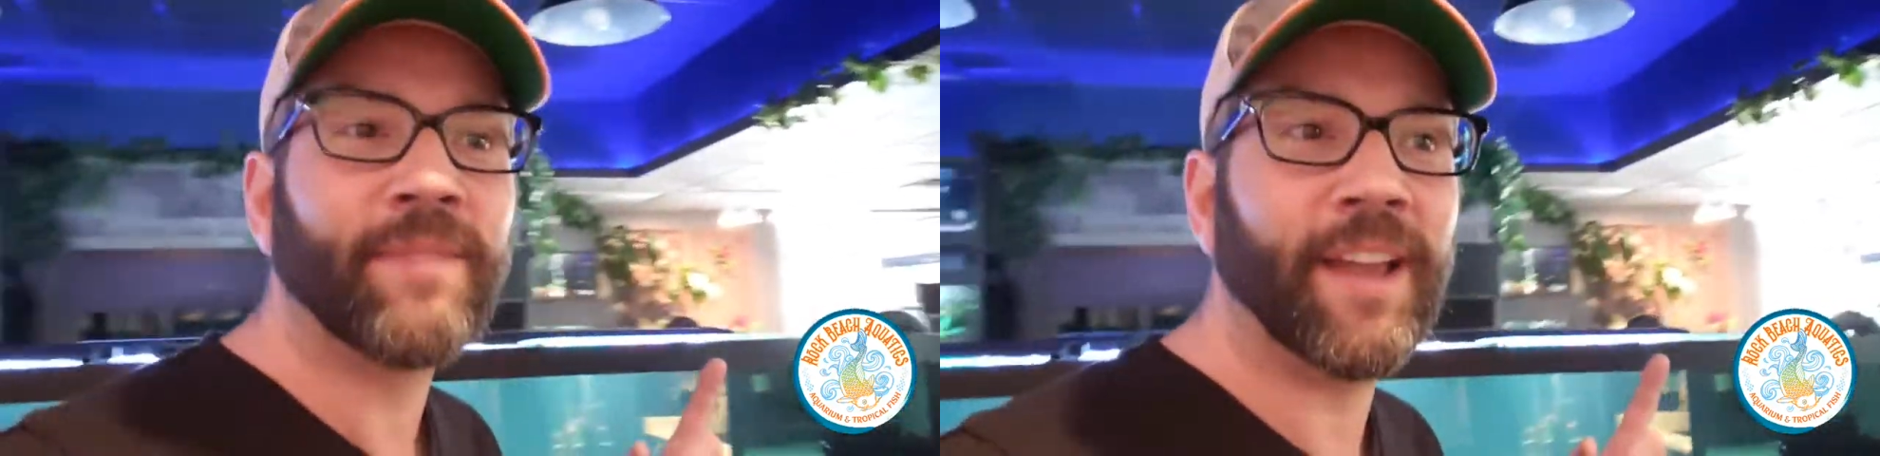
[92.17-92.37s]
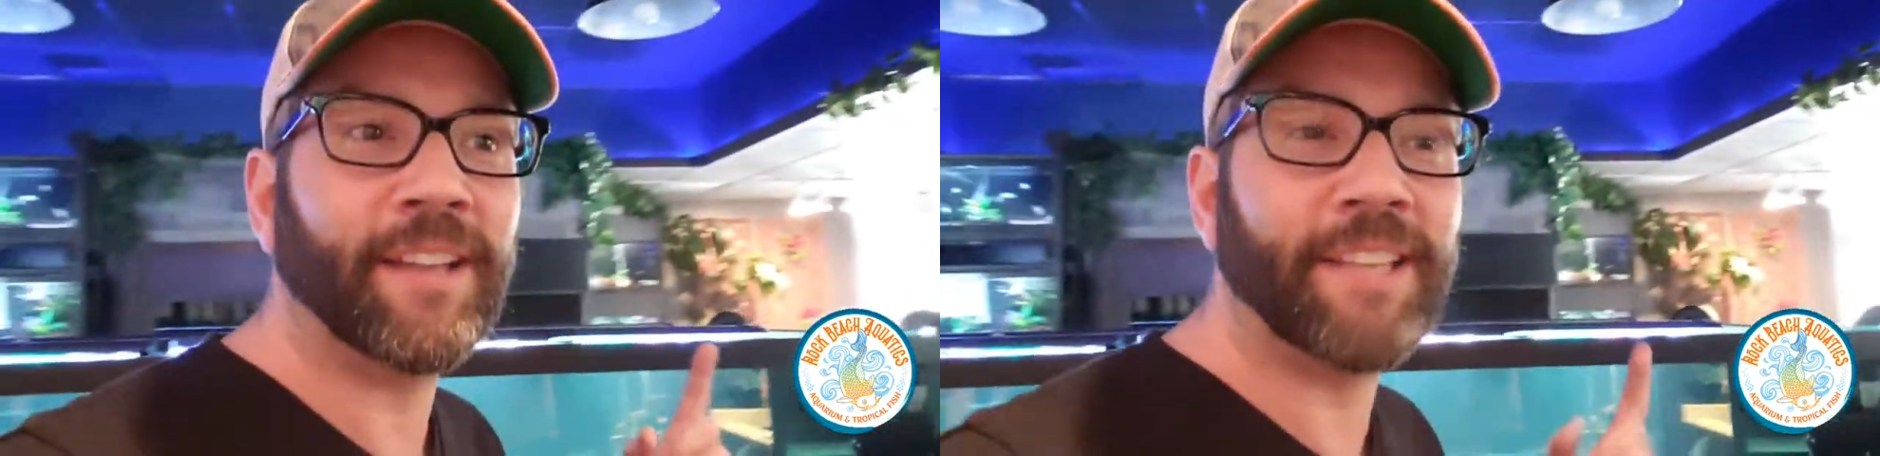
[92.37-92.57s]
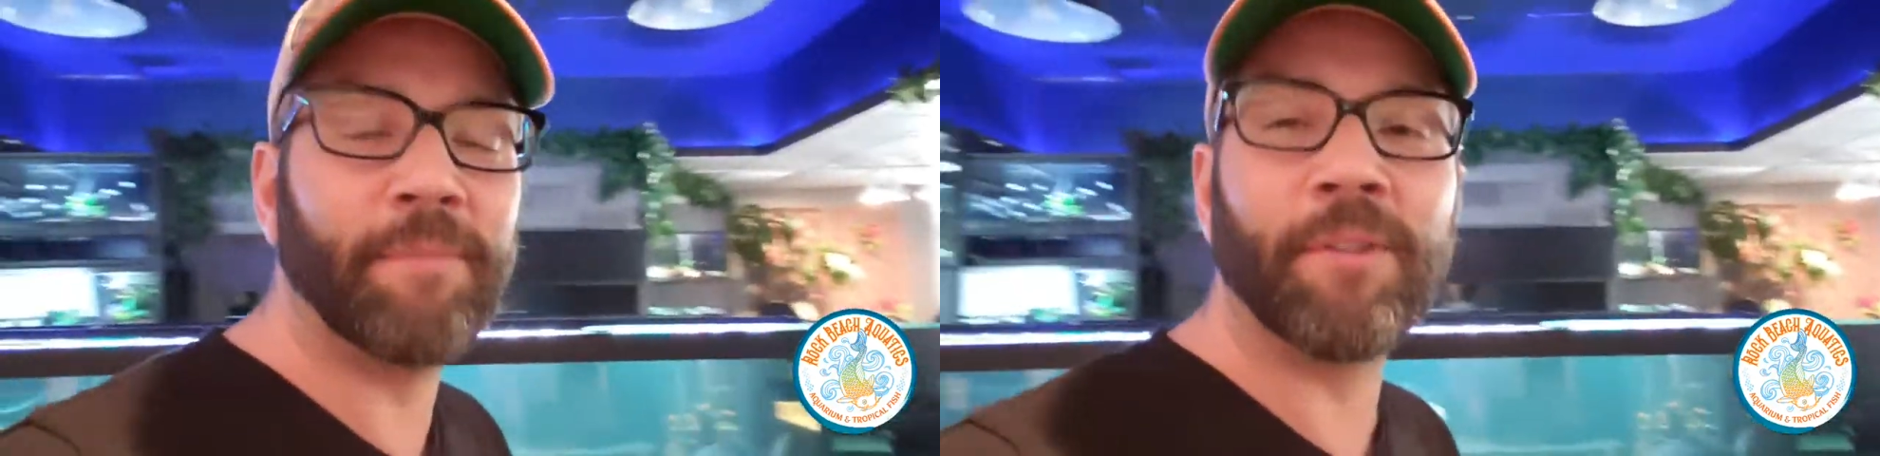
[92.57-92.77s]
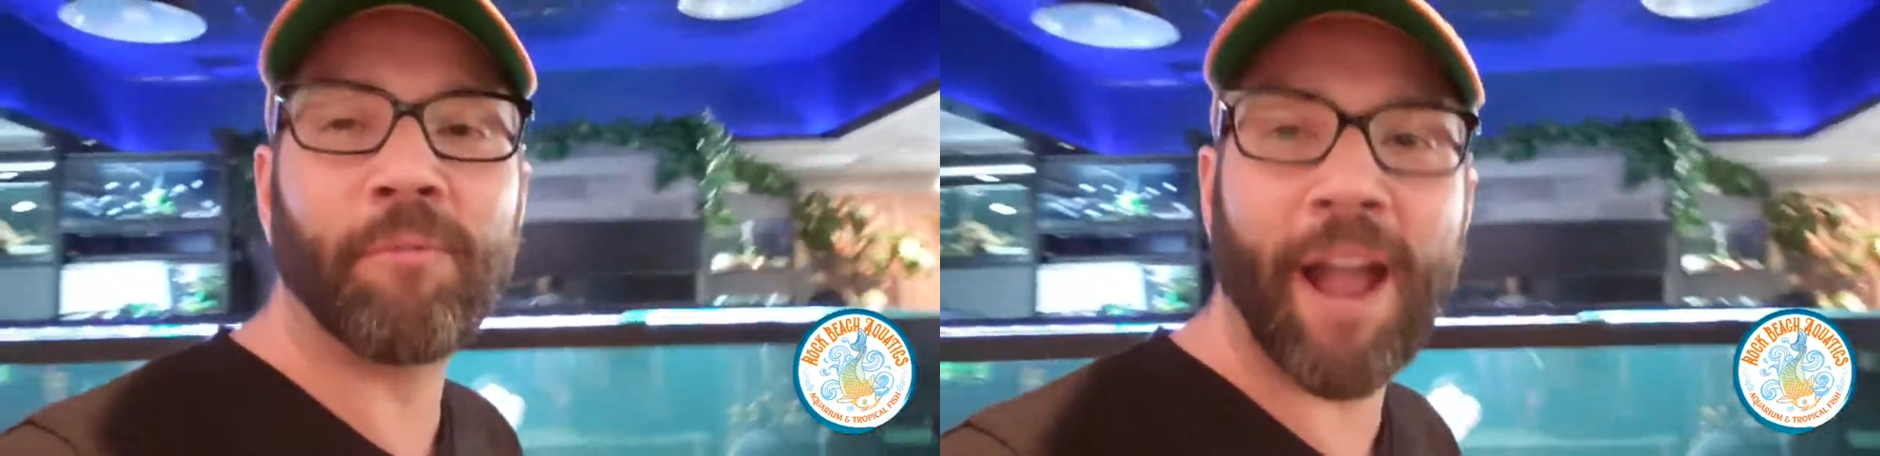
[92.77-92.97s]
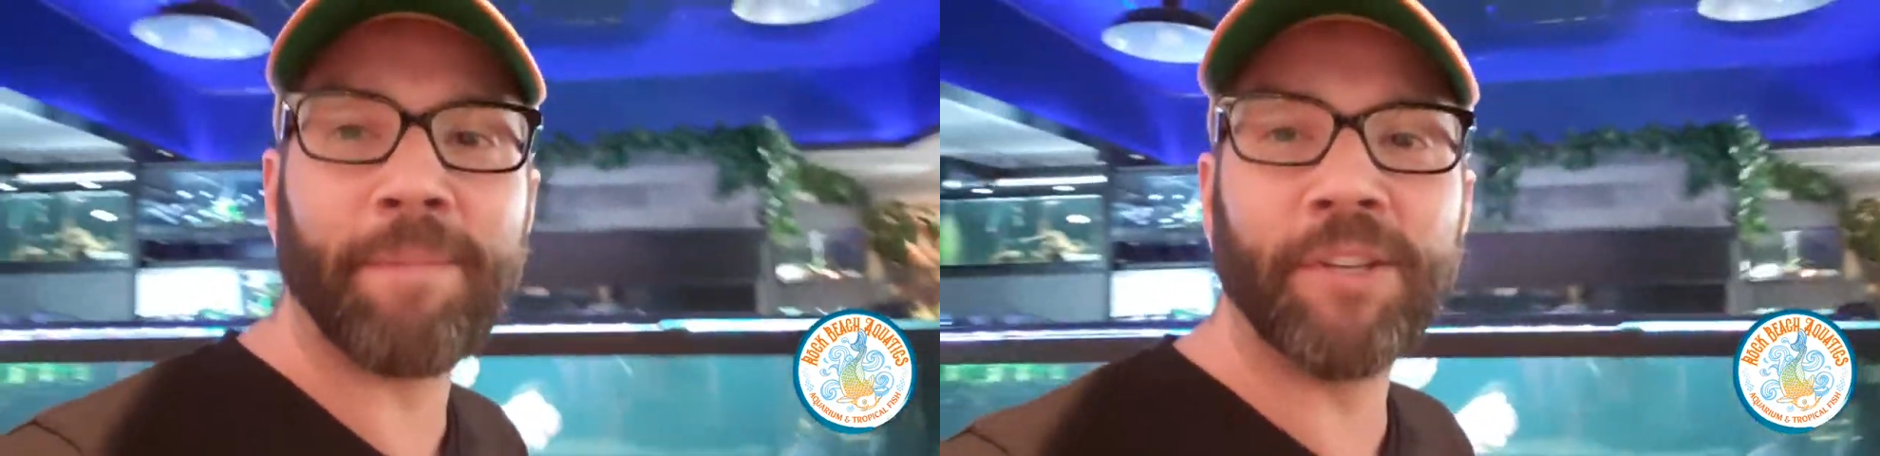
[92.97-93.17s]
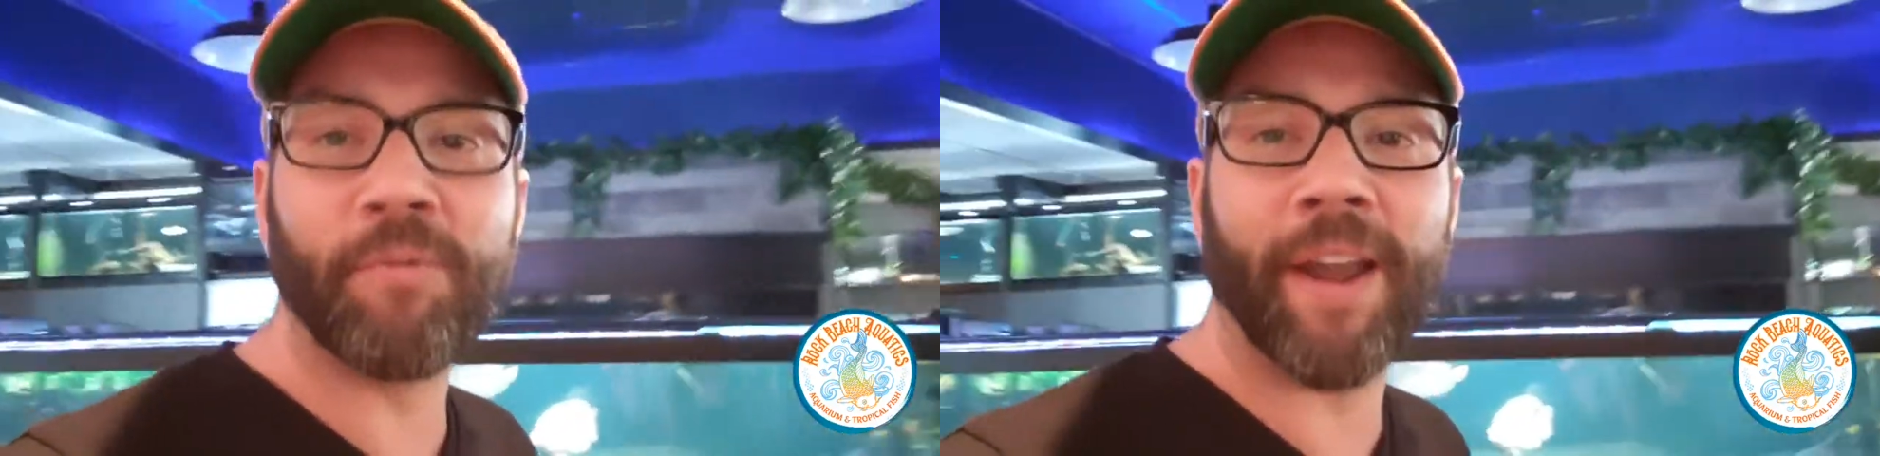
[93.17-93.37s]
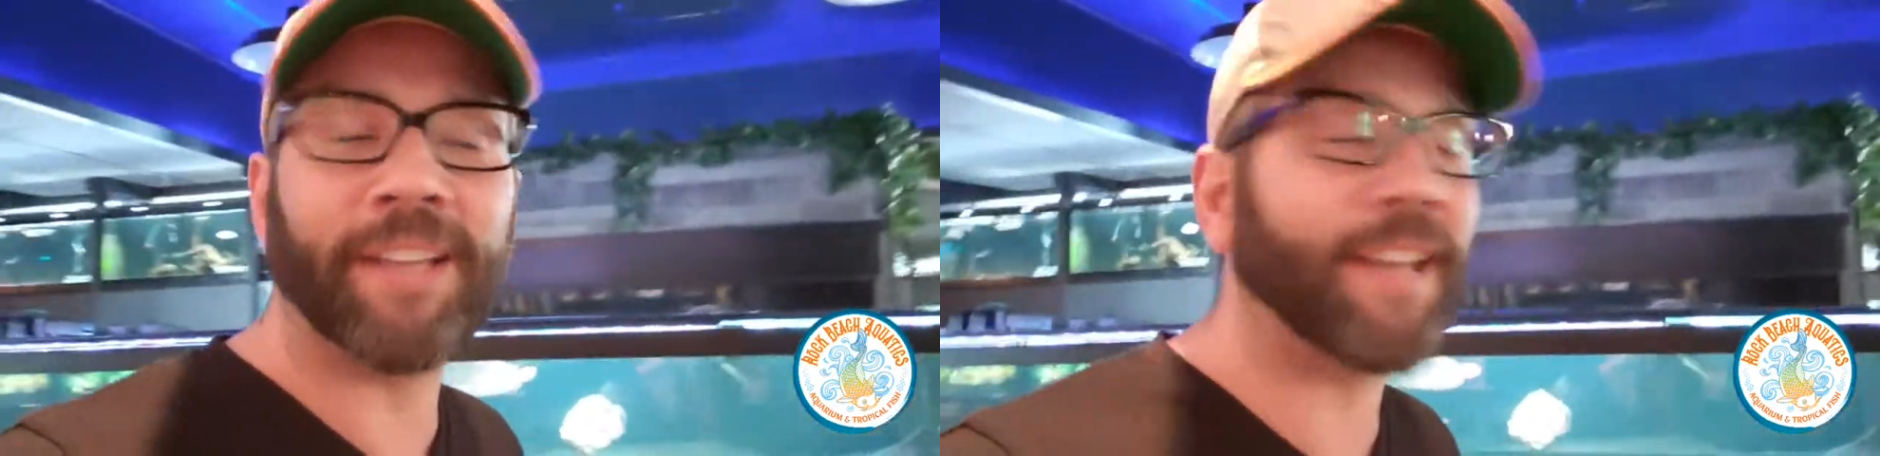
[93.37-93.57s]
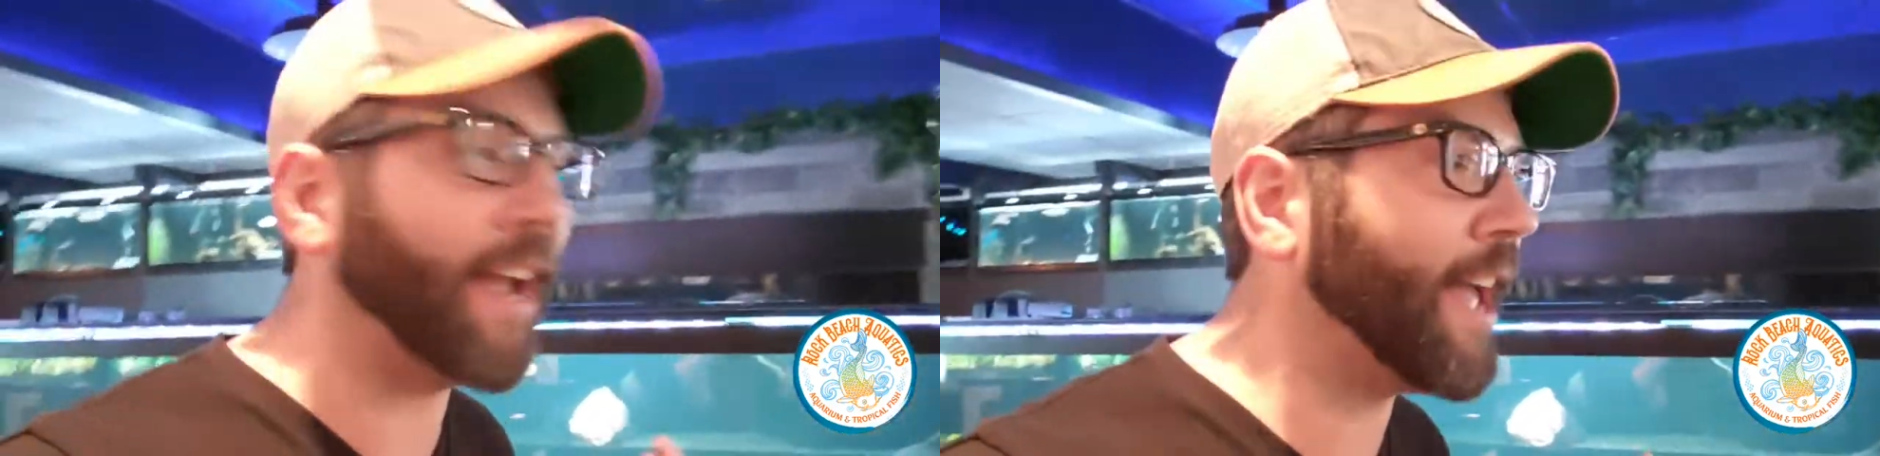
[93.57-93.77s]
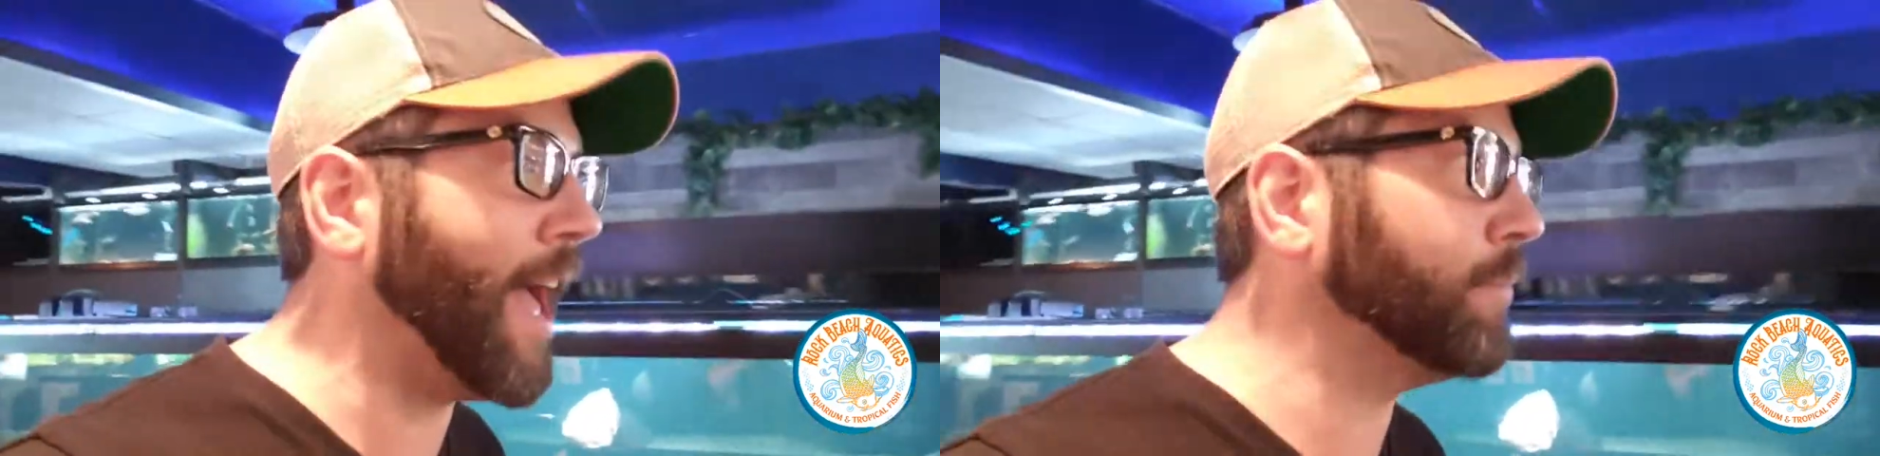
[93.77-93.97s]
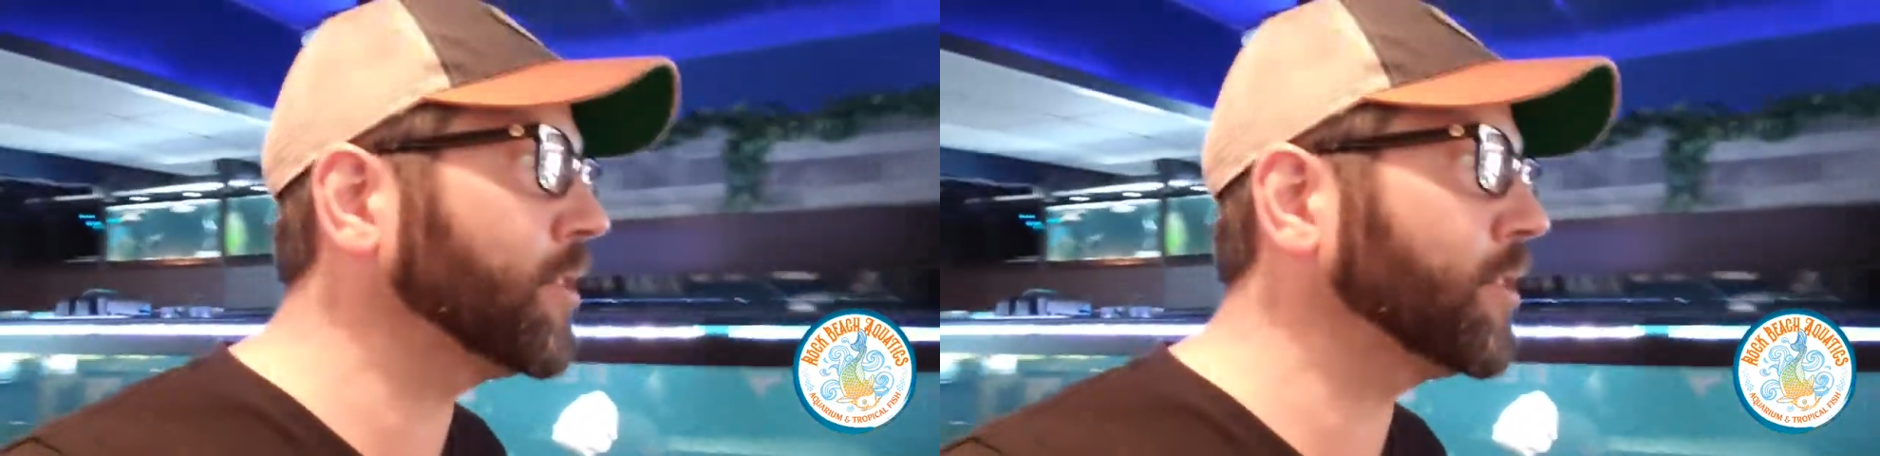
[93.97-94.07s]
with rockbeachaquatics.com.